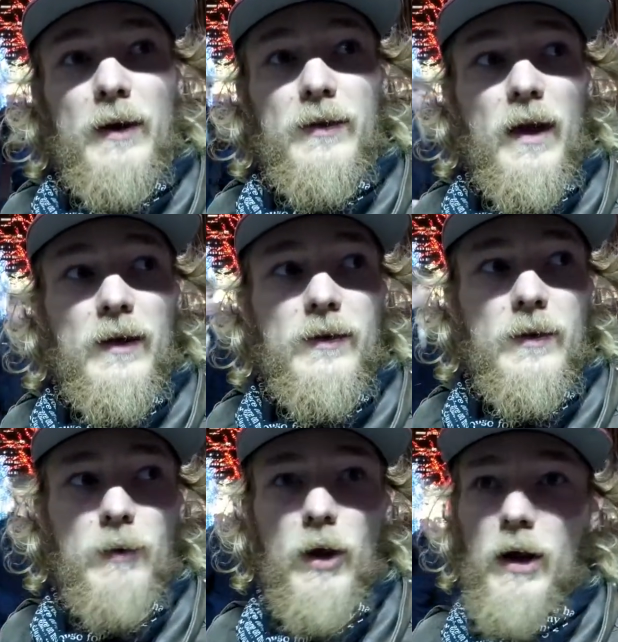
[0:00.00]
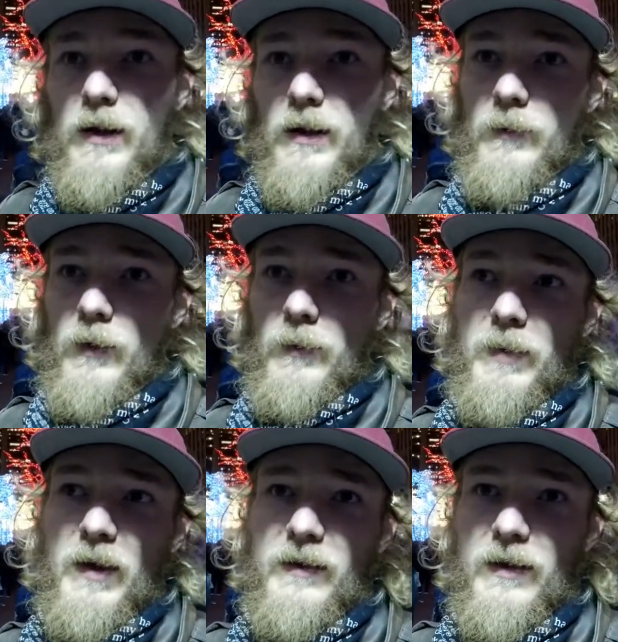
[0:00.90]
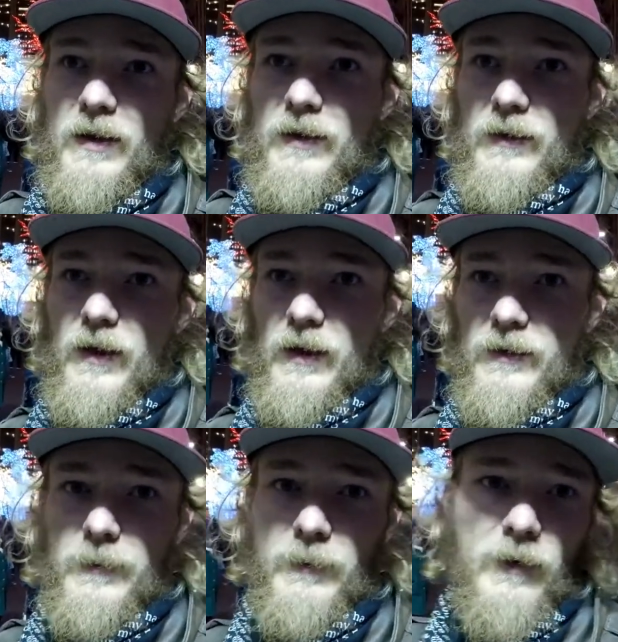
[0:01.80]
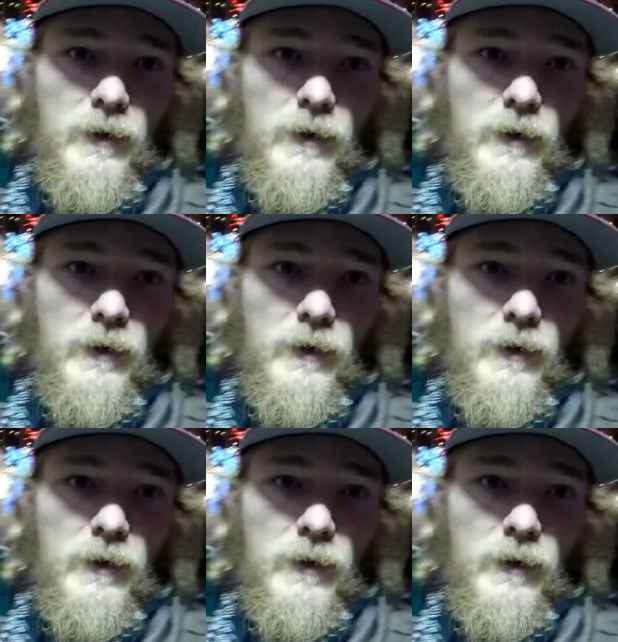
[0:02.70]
Next to the block, well, basically there's like some stuff